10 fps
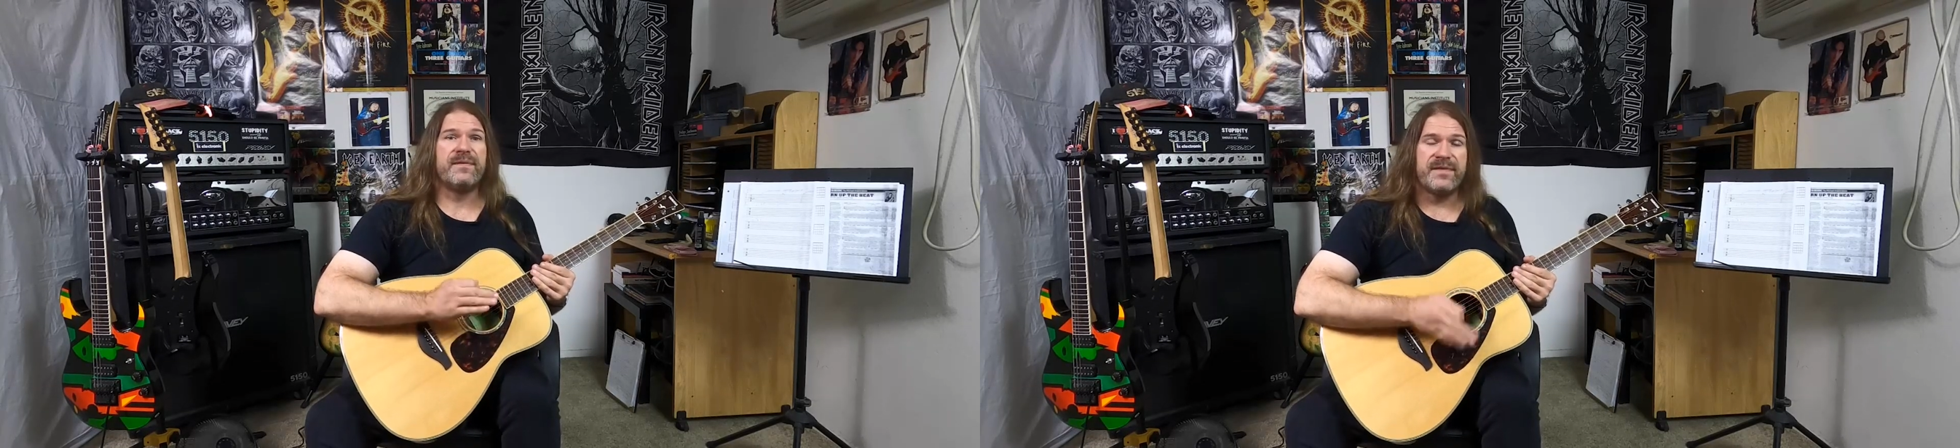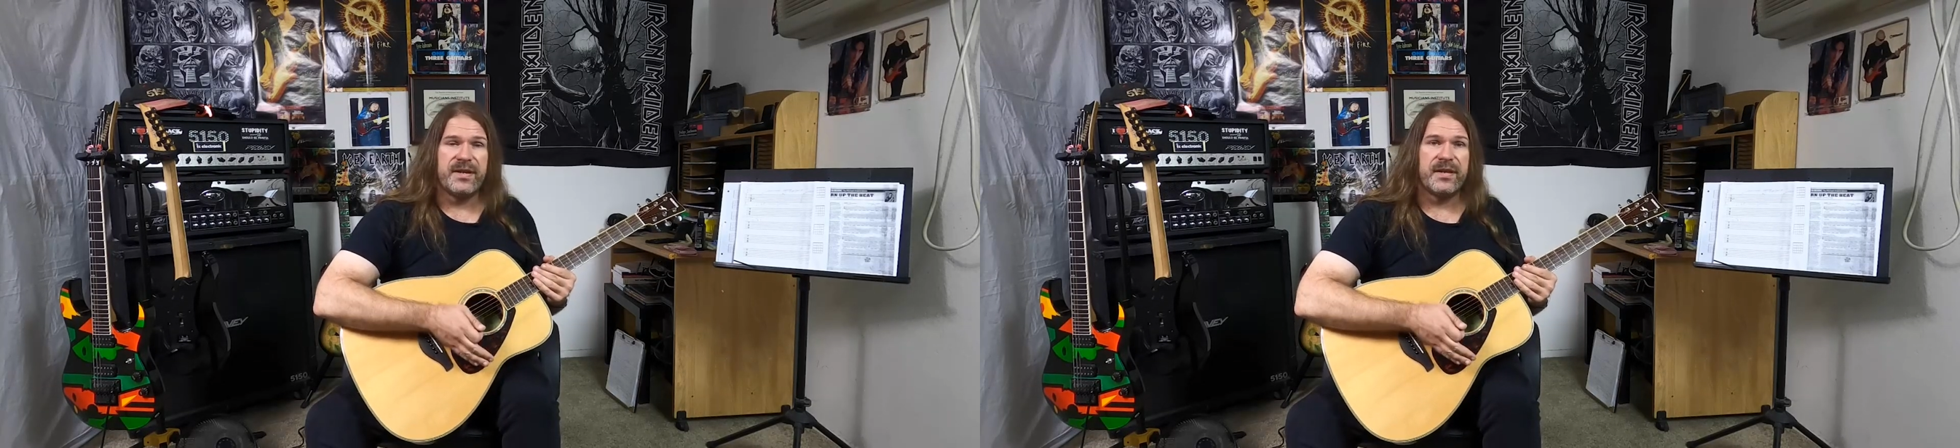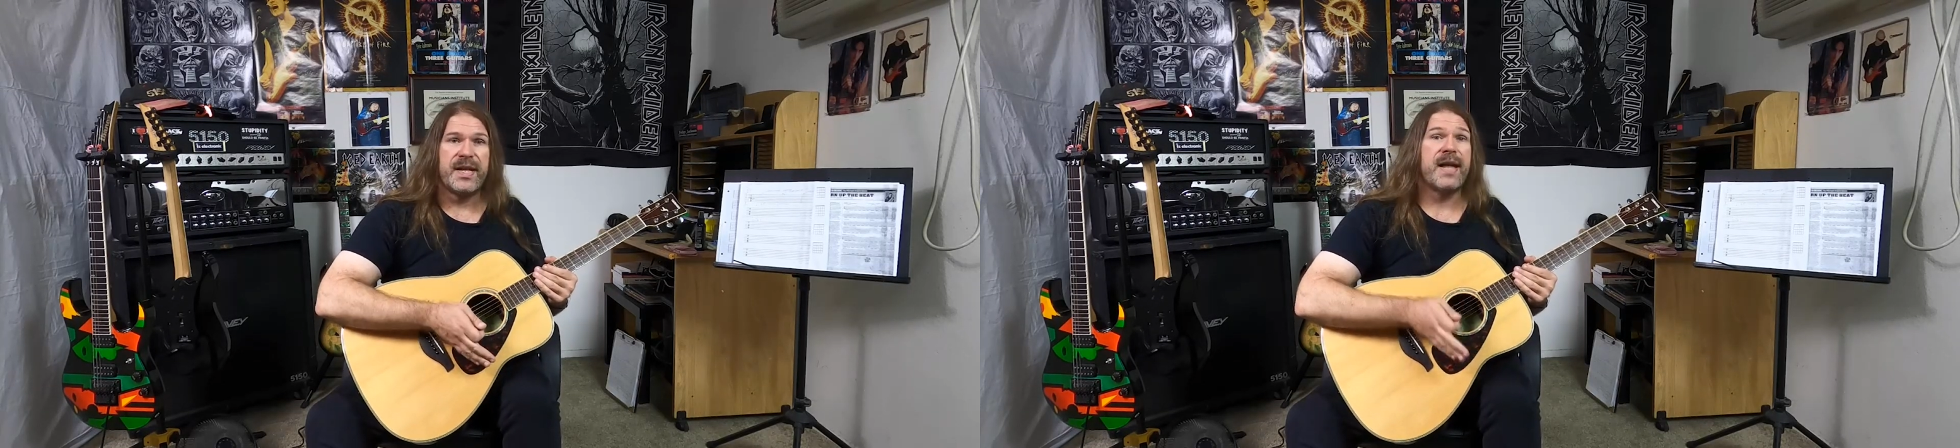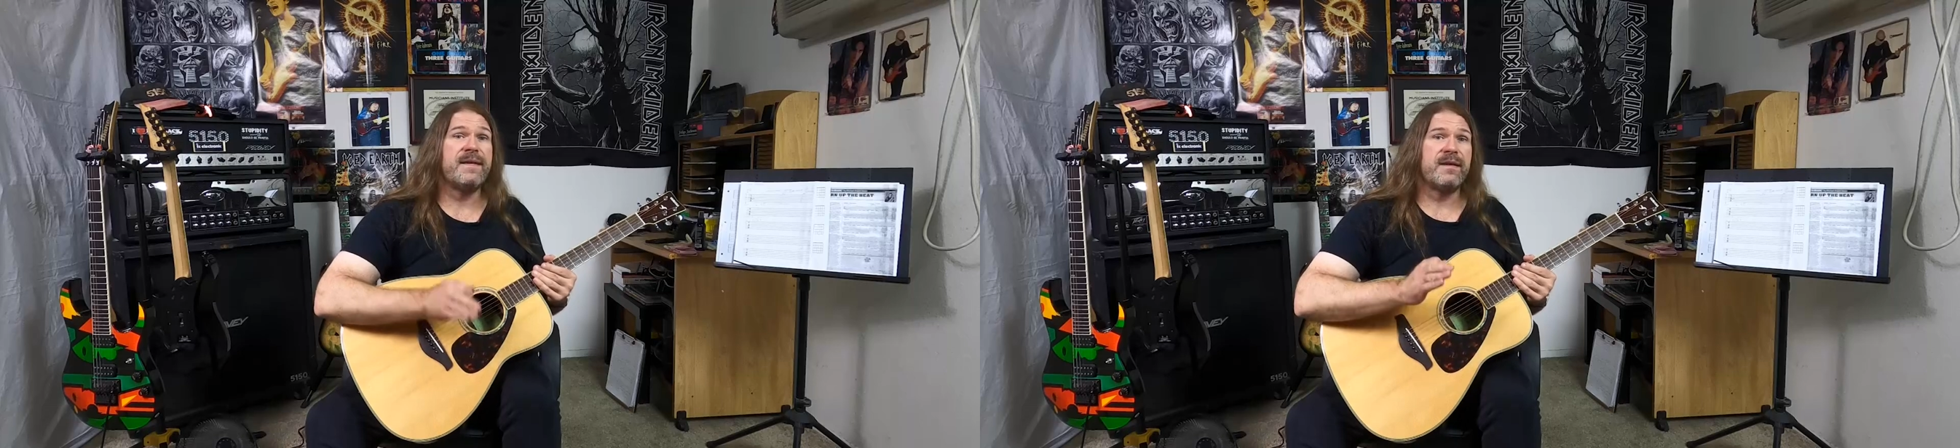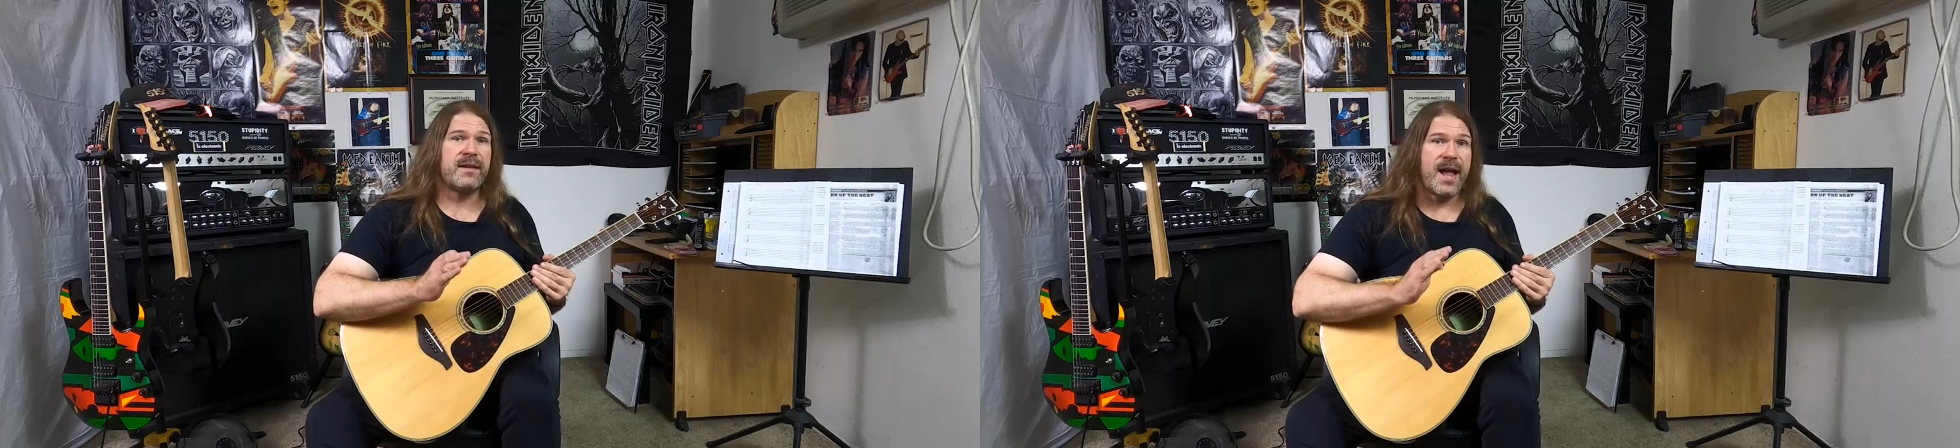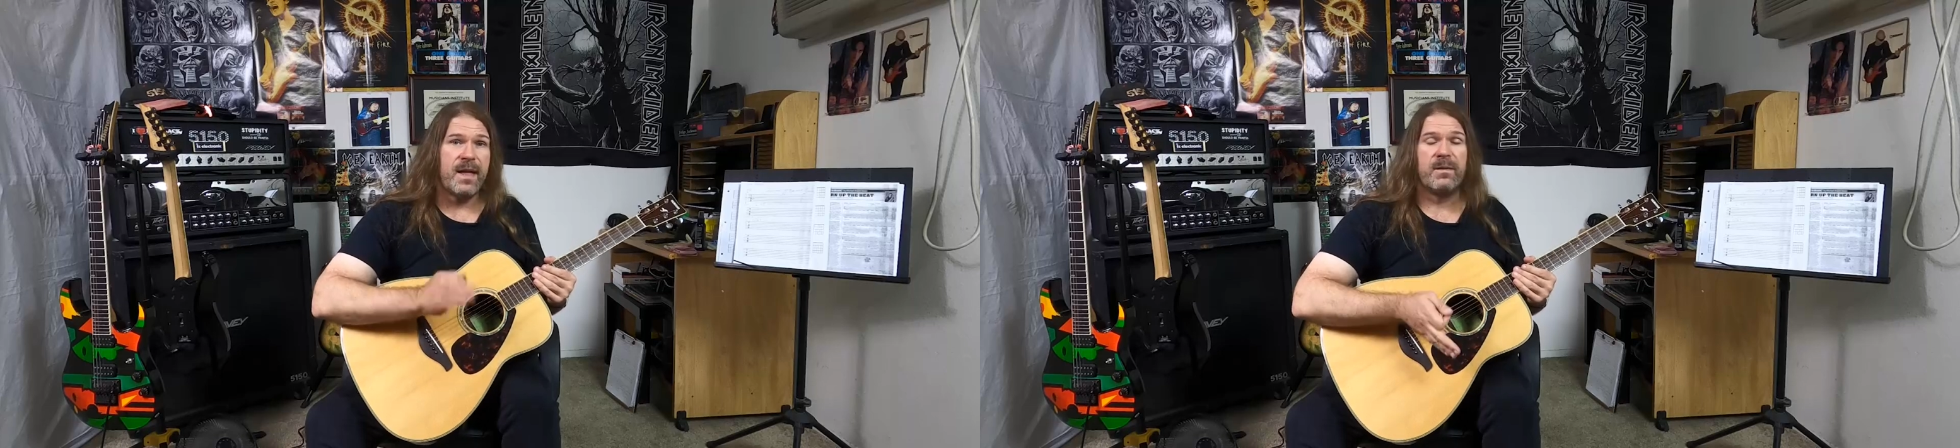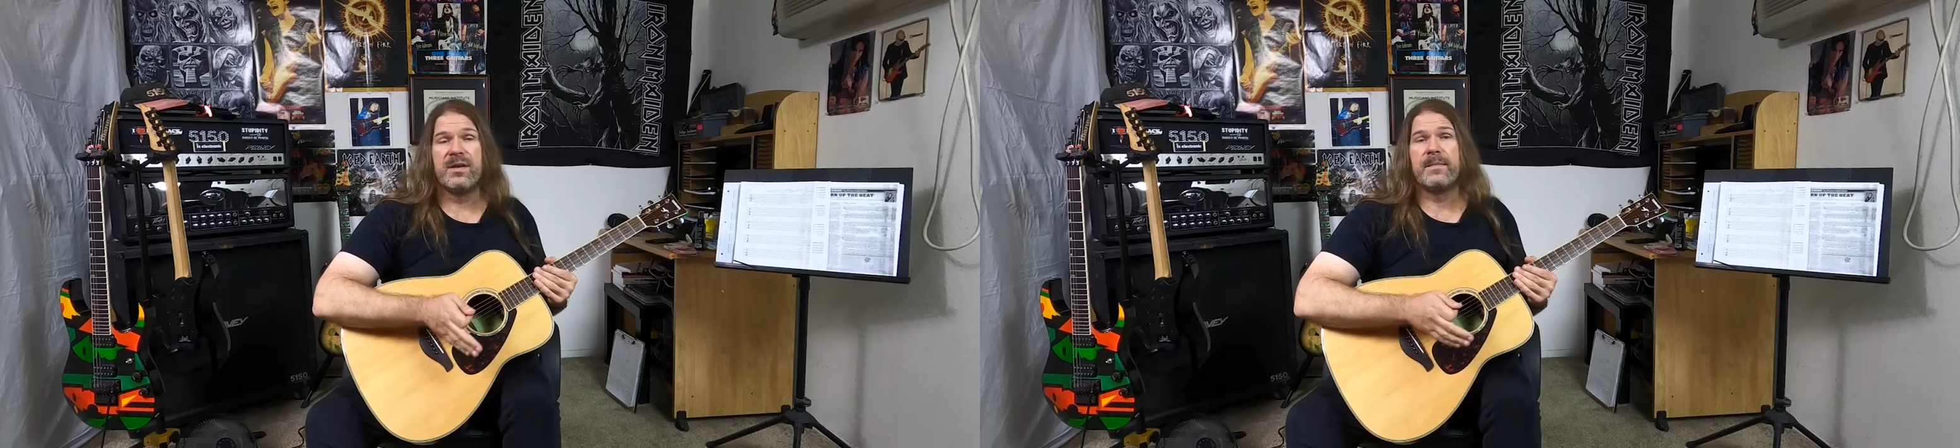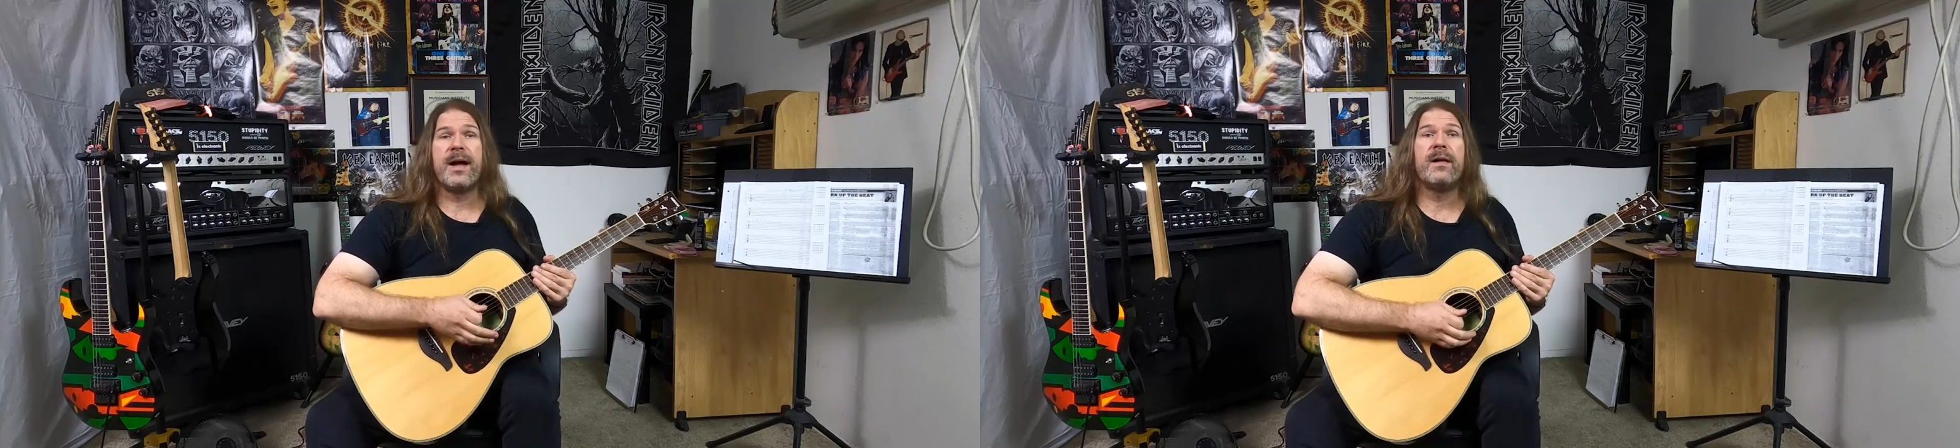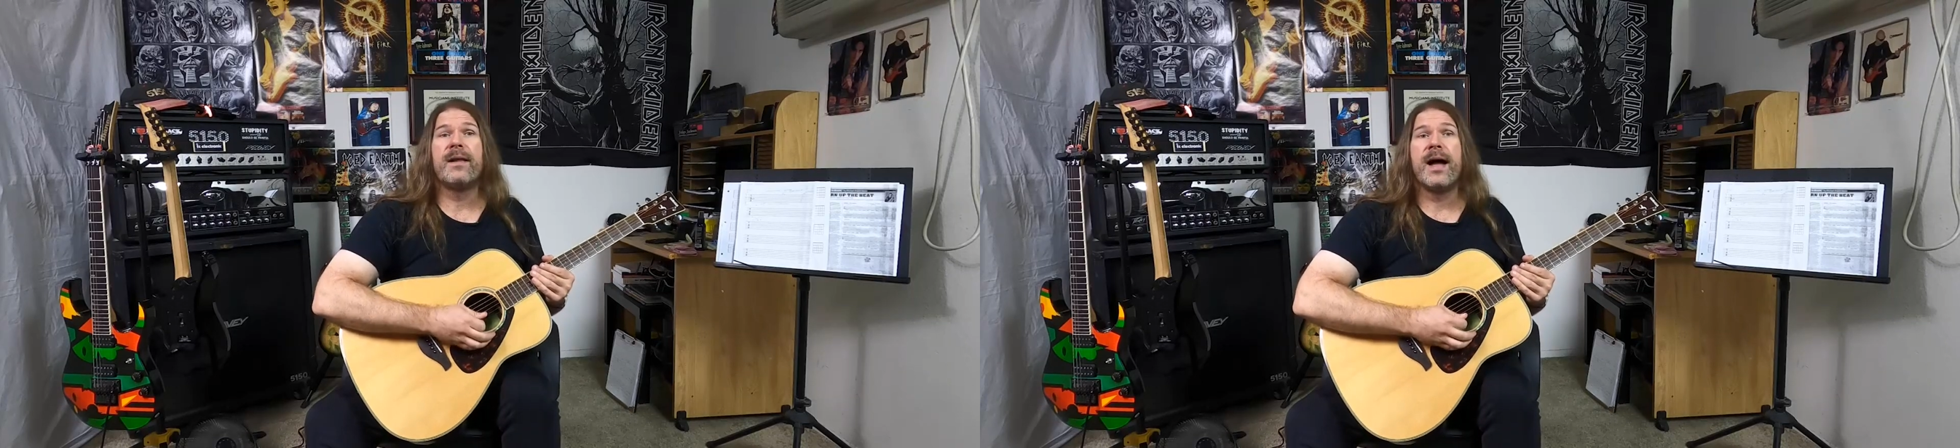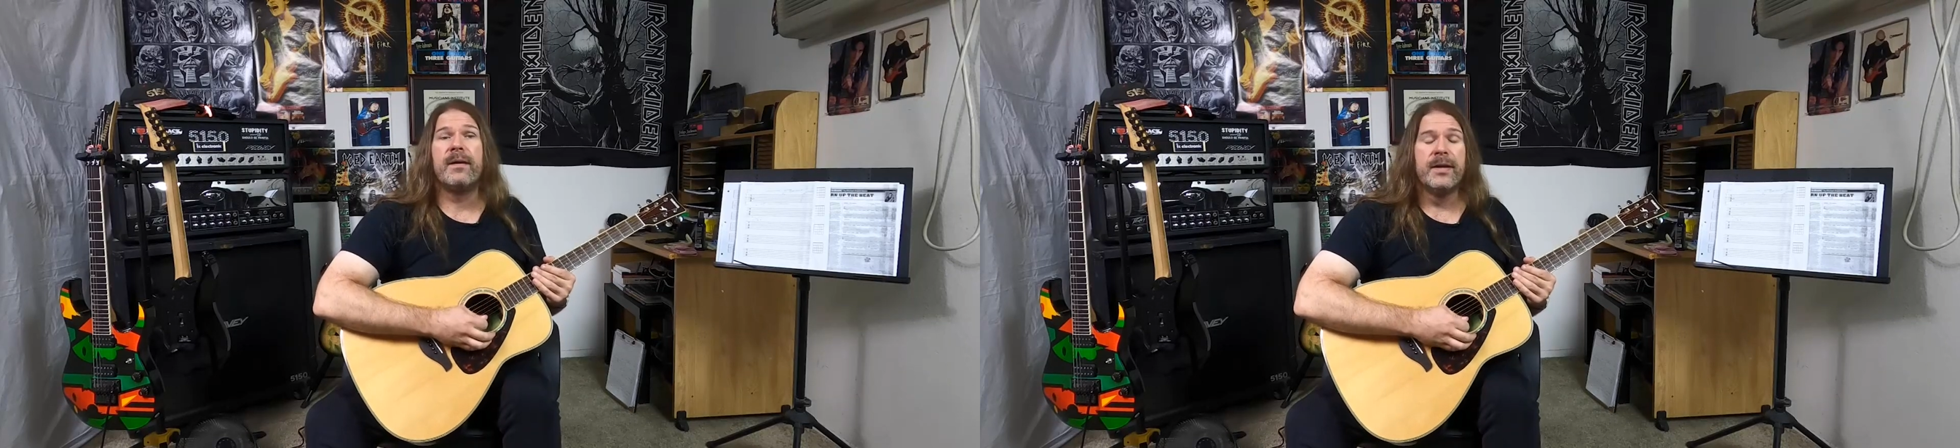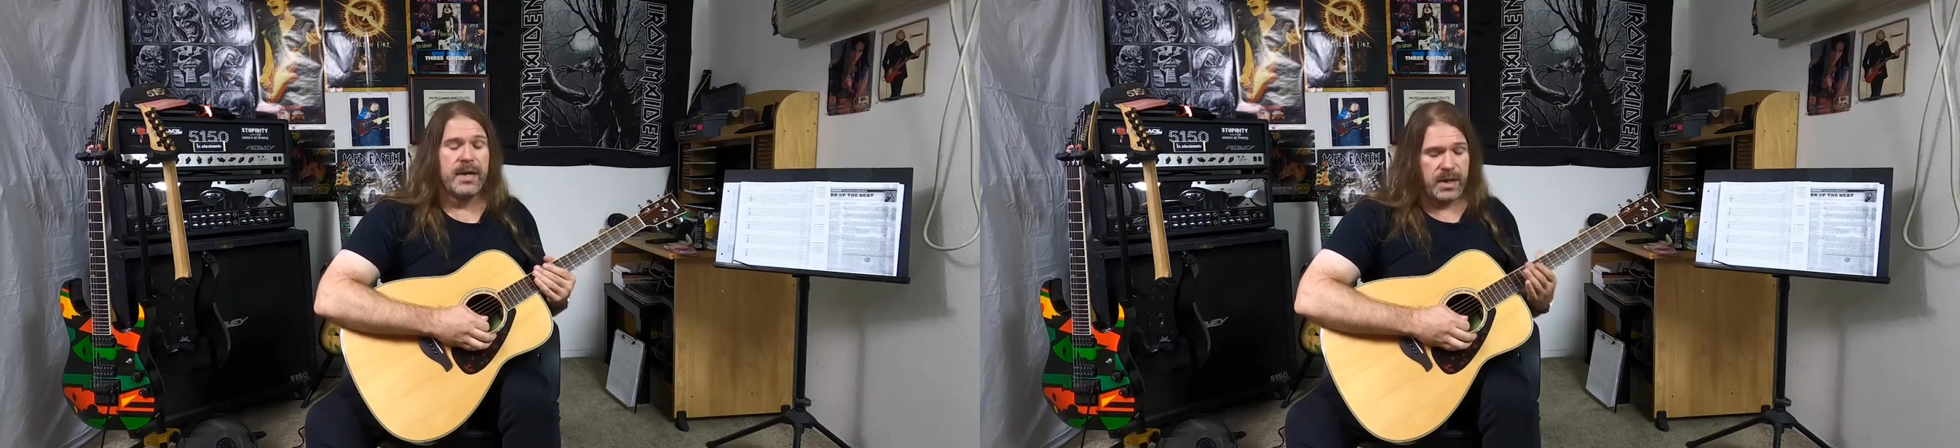feel it, and then count the rhythm out loud.